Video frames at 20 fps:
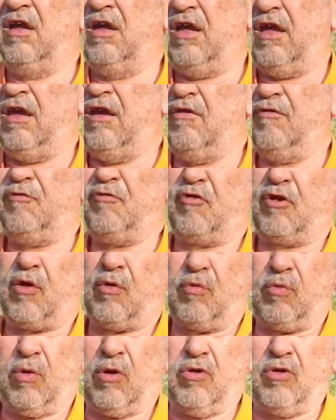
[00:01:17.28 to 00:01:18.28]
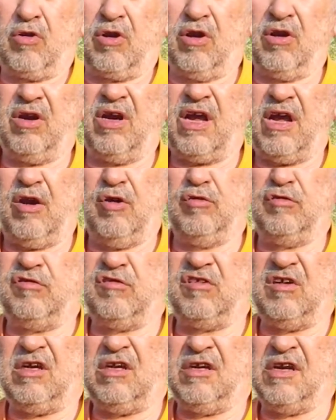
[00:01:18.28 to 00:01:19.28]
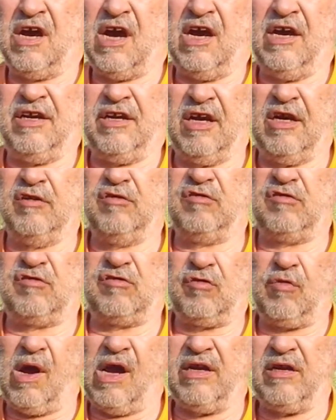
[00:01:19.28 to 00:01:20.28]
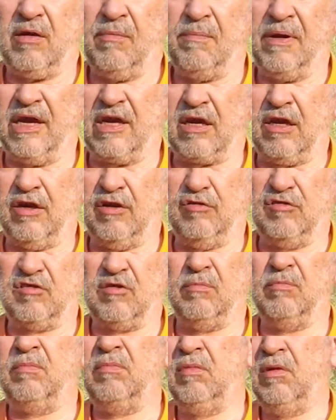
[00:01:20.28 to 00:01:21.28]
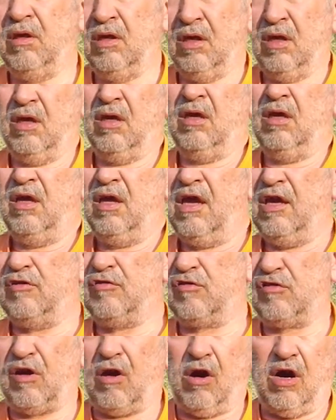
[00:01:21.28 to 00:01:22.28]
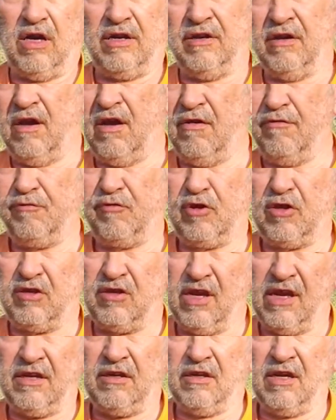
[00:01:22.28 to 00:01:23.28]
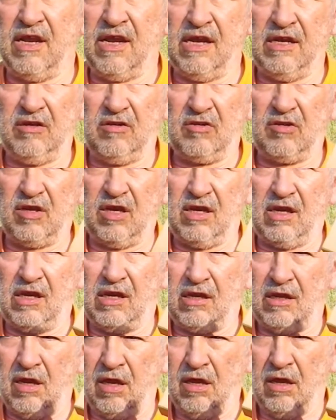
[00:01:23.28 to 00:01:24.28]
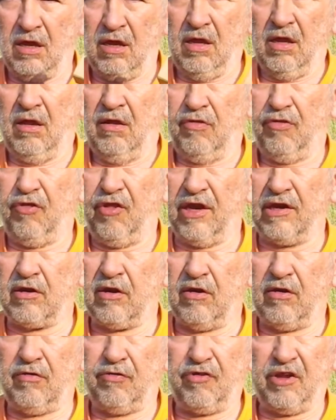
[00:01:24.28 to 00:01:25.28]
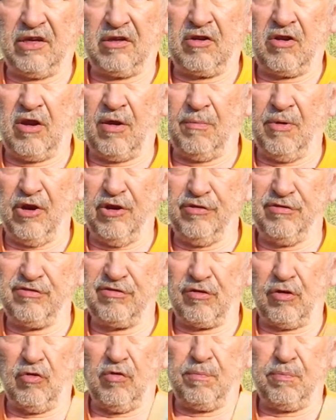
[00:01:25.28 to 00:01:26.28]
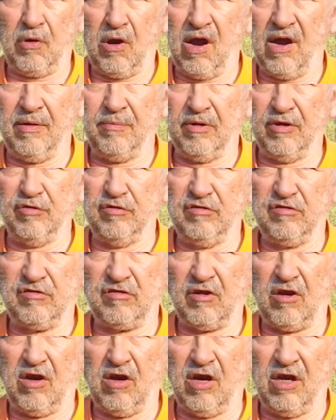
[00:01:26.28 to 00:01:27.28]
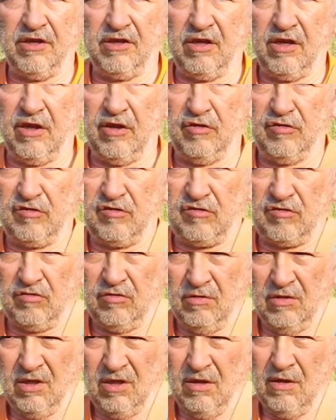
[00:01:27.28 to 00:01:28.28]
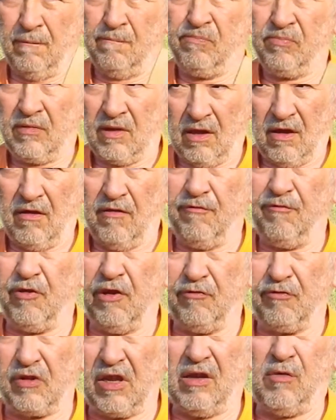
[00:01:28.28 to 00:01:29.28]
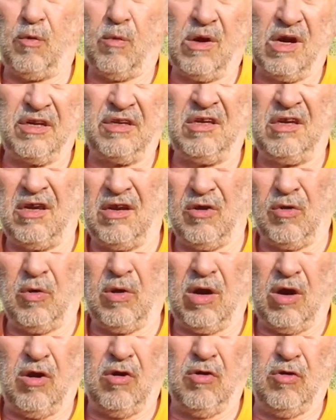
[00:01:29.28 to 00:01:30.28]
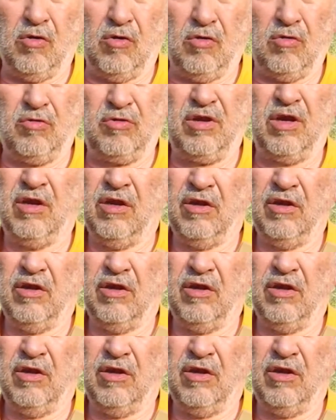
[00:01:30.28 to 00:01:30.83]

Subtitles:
if the Ruger LC9S striker mechanism hits hard enough to detonate the thicker than commercial primers on this 51-year-old